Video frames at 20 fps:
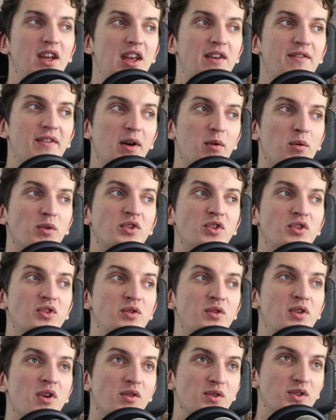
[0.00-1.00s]
If I want to
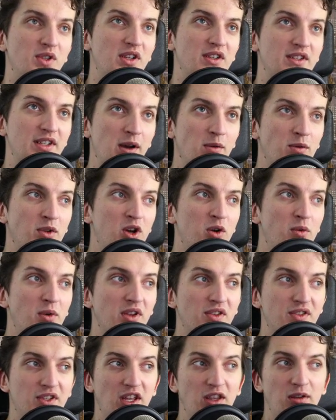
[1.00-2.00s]
do those things, I would go with
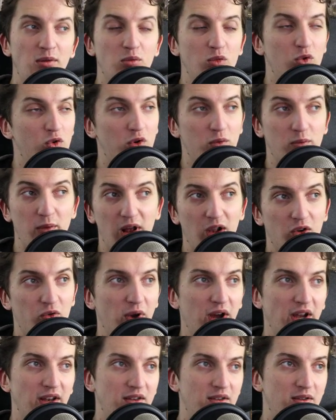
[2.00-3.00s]
the Sendinblue or
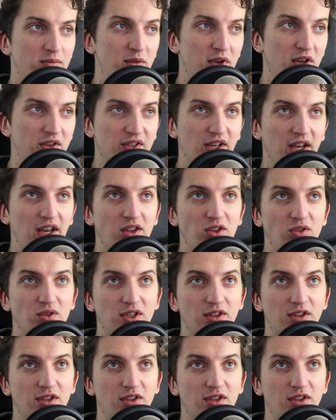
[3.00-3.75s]
MailRite because I can